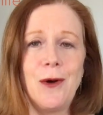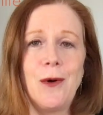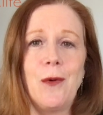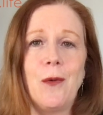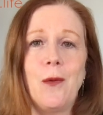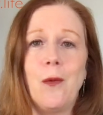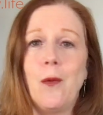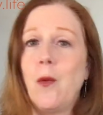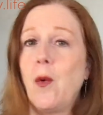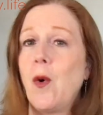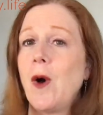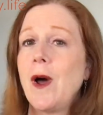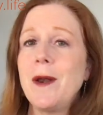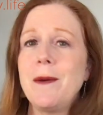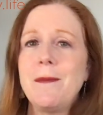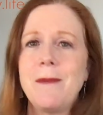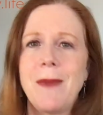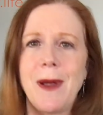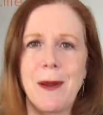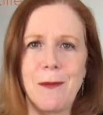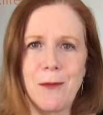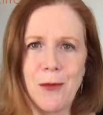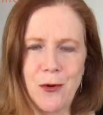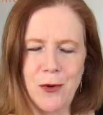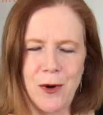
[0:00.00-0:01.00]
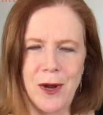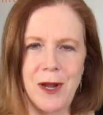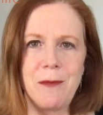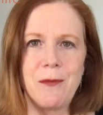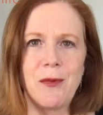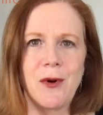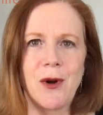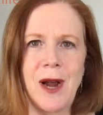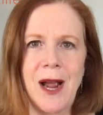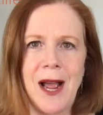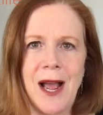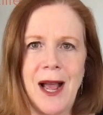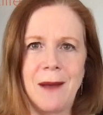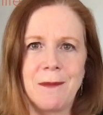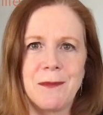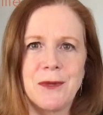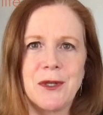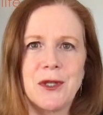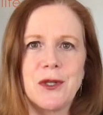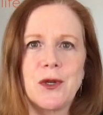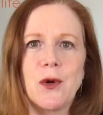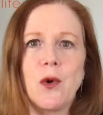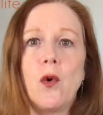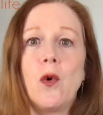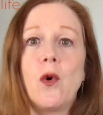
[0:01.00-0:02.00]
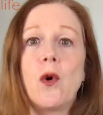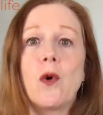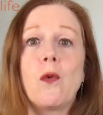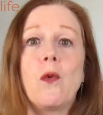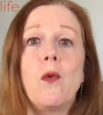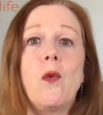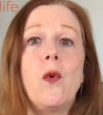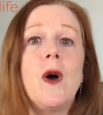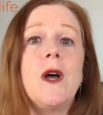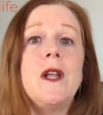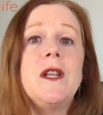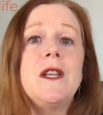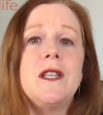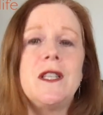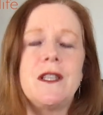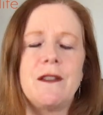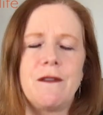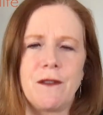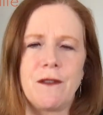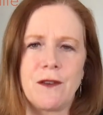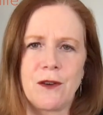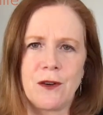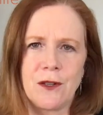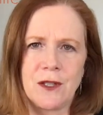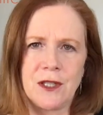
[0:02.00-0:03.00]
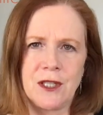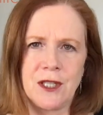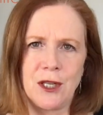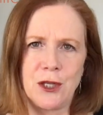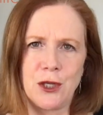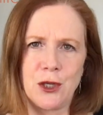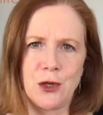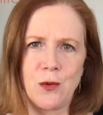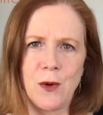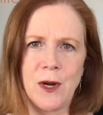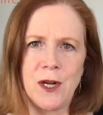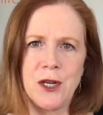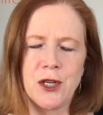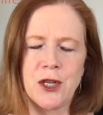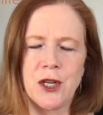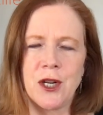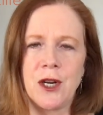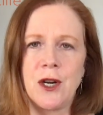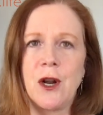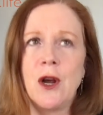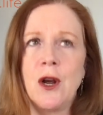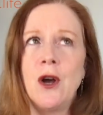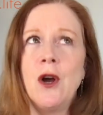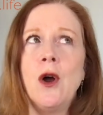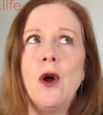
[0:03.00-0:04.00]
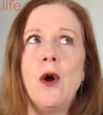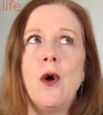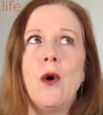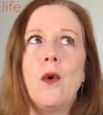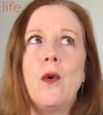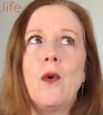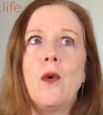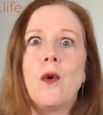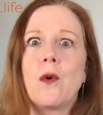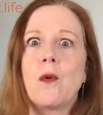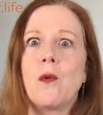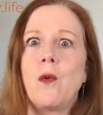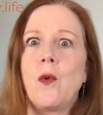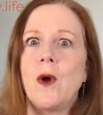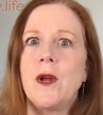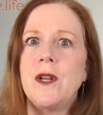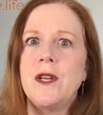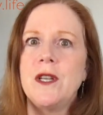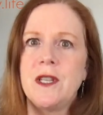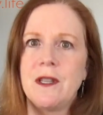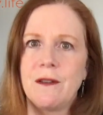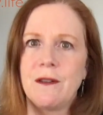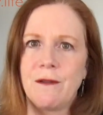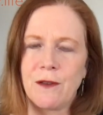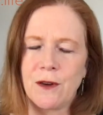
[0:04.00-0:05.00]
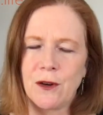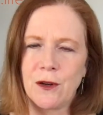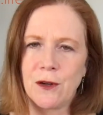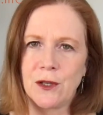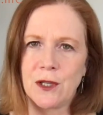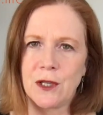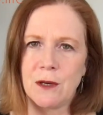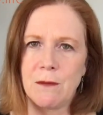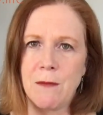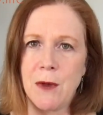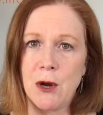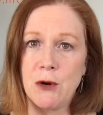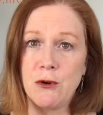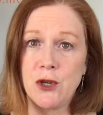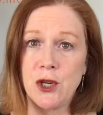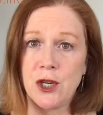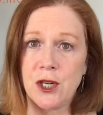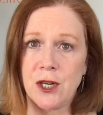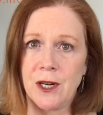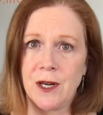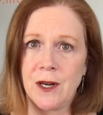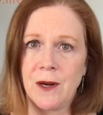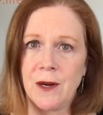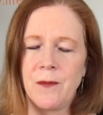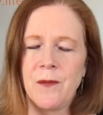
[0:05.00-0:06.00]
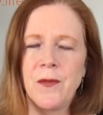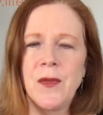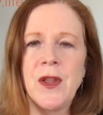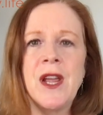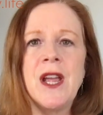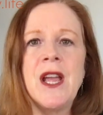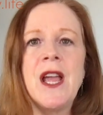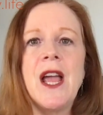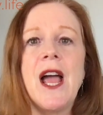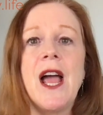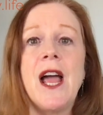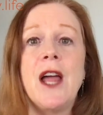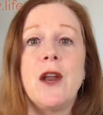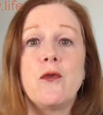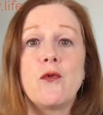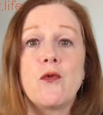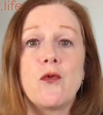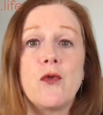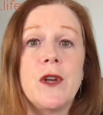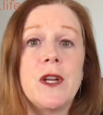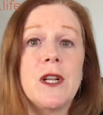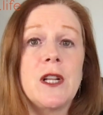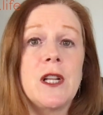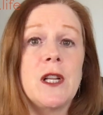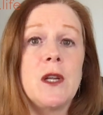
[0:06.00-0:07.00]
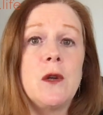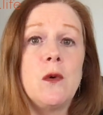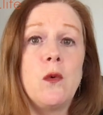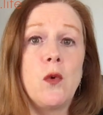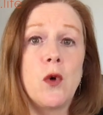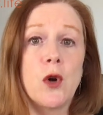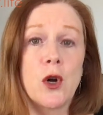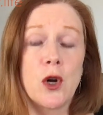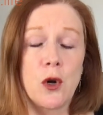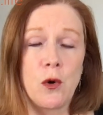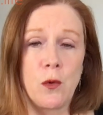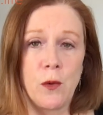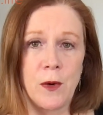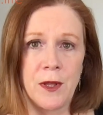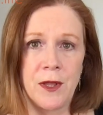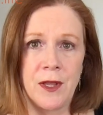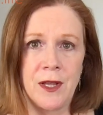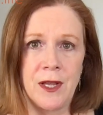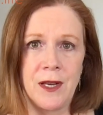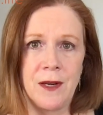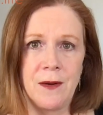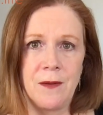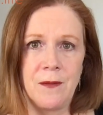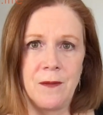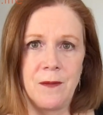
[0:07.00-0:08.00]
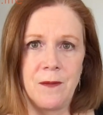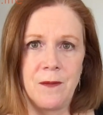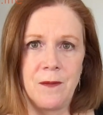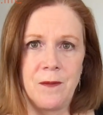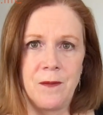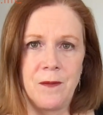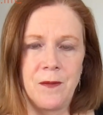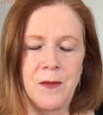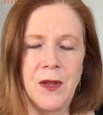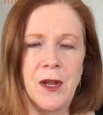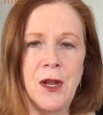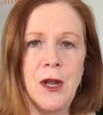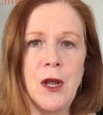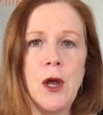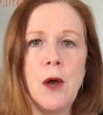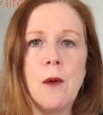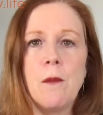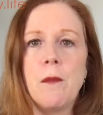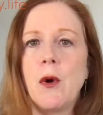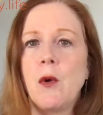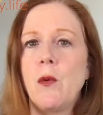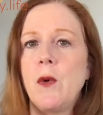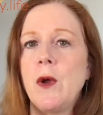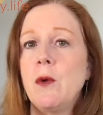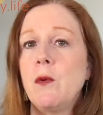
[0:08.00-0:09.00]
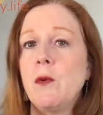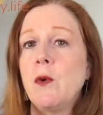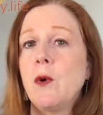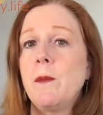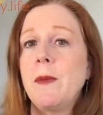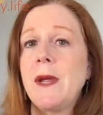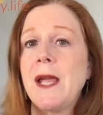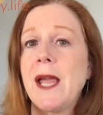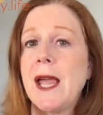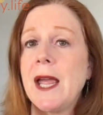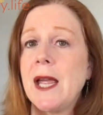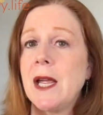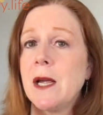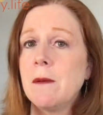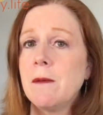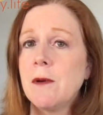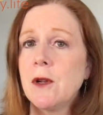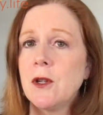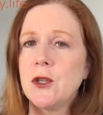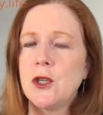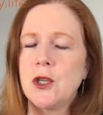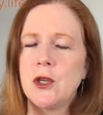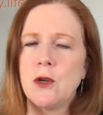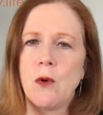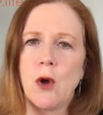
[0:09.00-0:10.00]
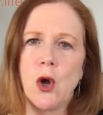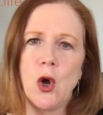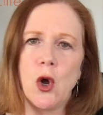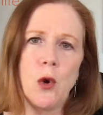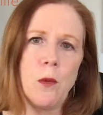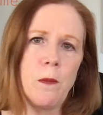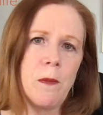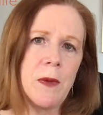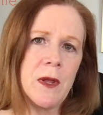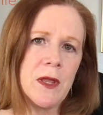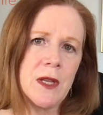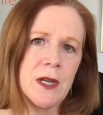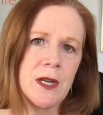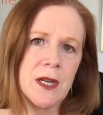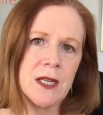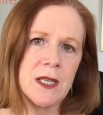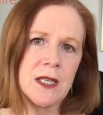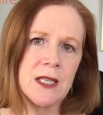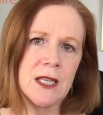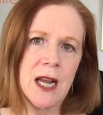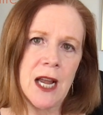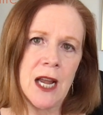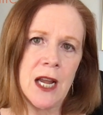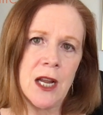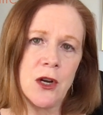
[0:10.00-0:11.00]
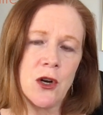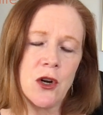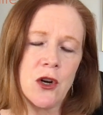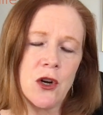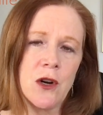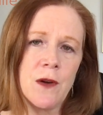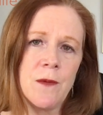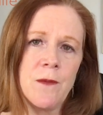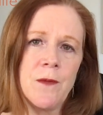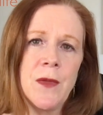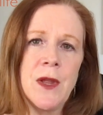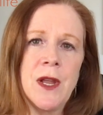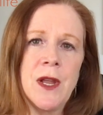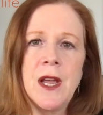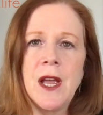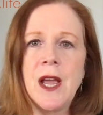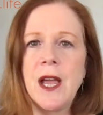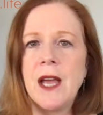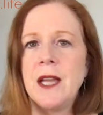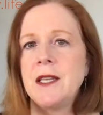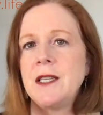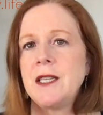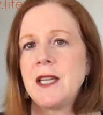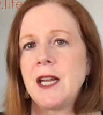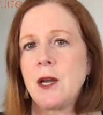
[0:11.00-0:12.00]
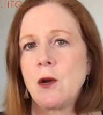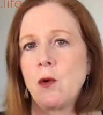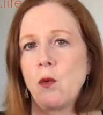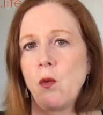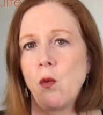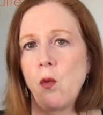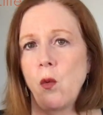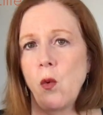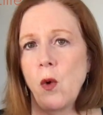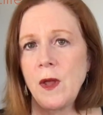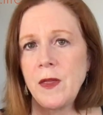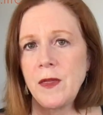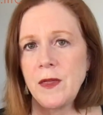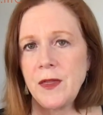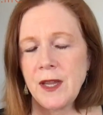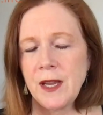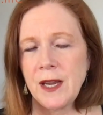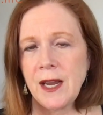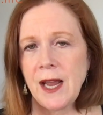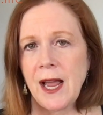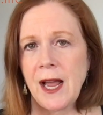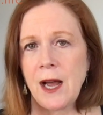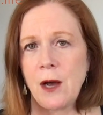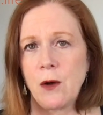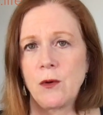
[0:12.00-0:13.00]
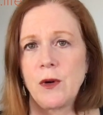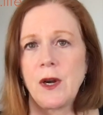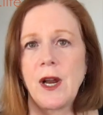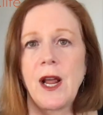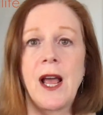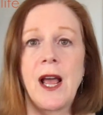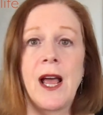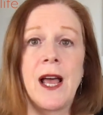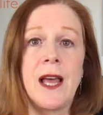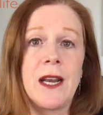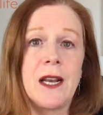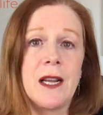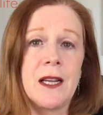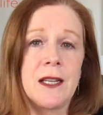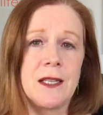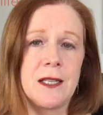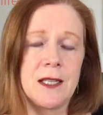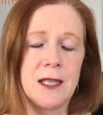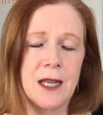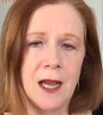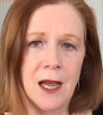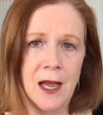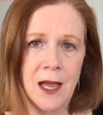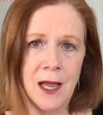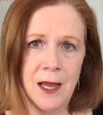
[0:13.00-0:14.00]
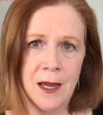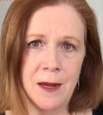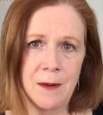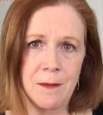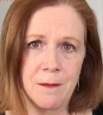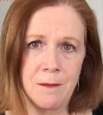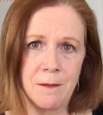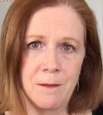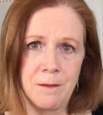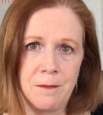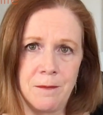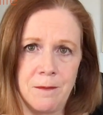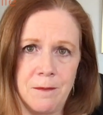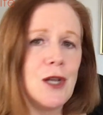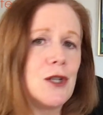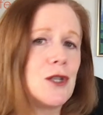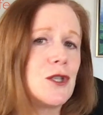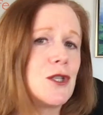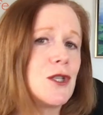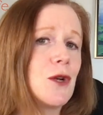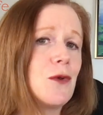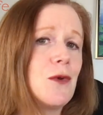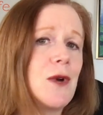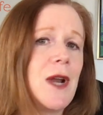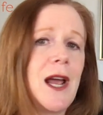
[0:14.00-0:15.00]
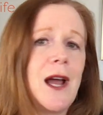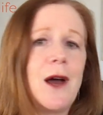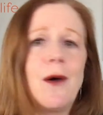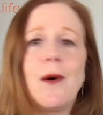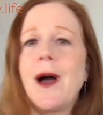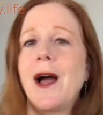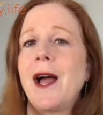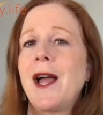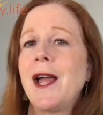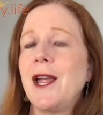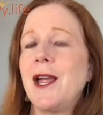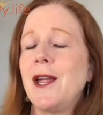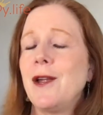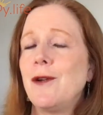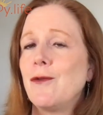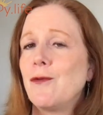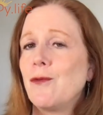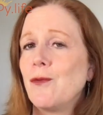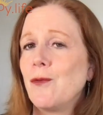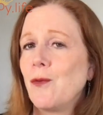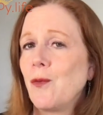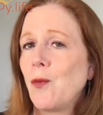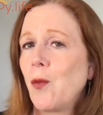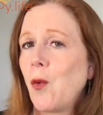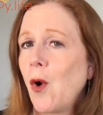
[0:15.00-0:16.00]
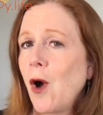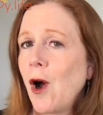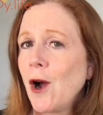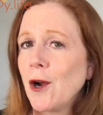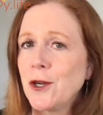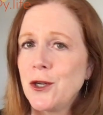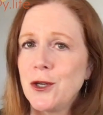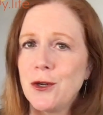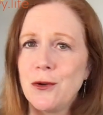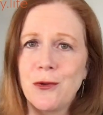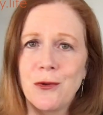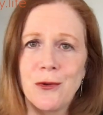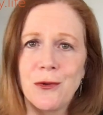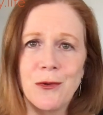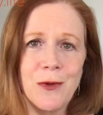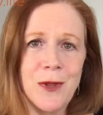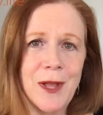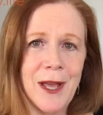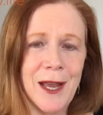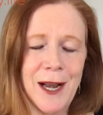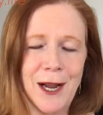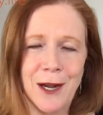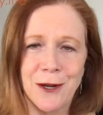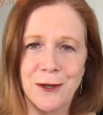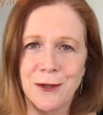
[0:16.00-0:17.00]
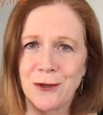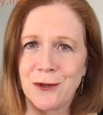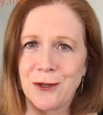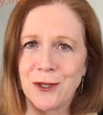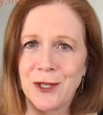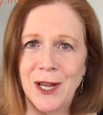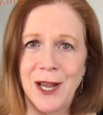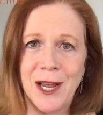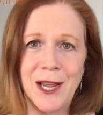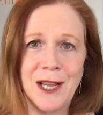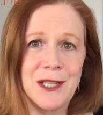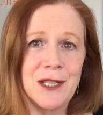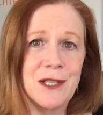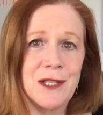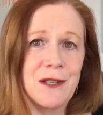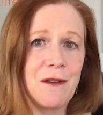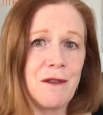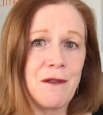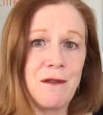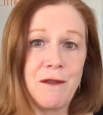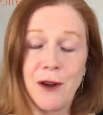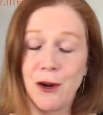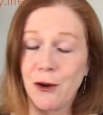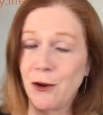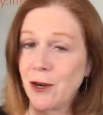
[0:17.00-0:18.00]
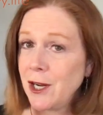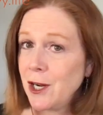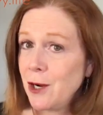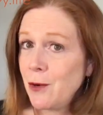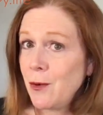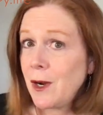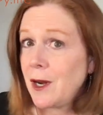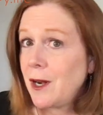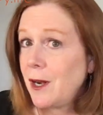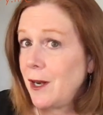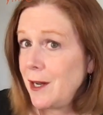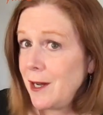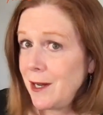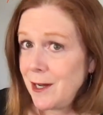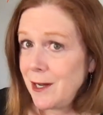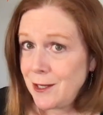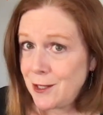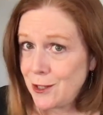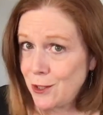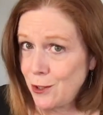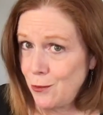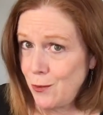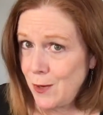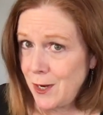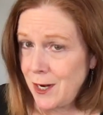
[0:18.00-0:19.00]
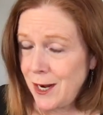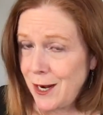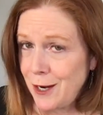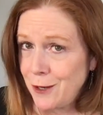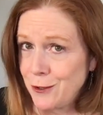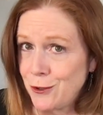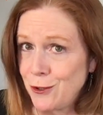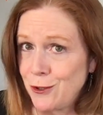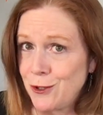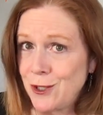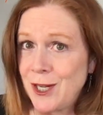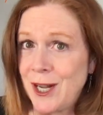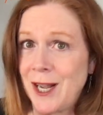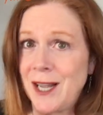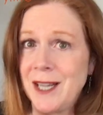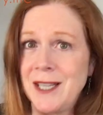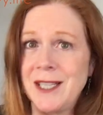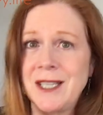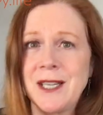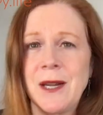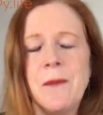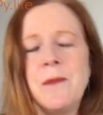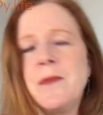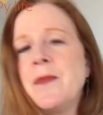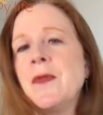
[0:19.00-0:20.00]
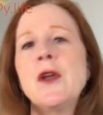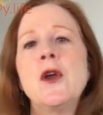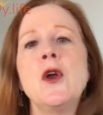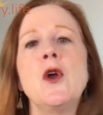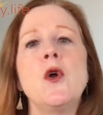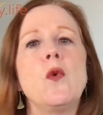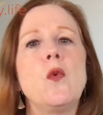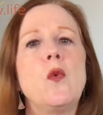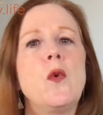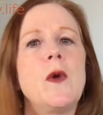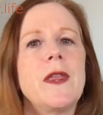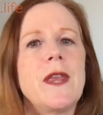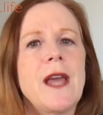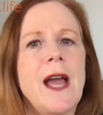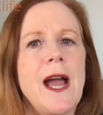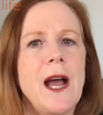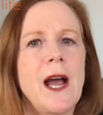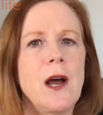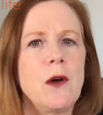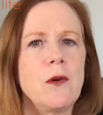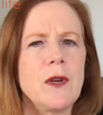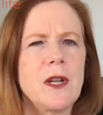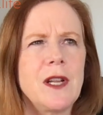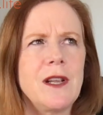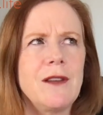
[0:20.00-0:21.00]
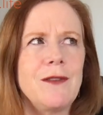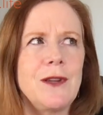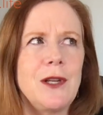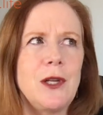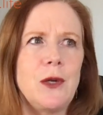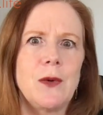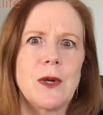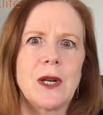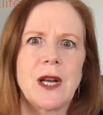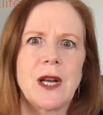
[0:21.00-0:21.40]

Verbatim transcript: one memory, perhaps, or one difficult situation, or one difficult emotion, and really work with it. But we will be able to open the container and take one thing out at a time. So now I walked you through that exercise fairly quickly. It's a quick exercise without giving you a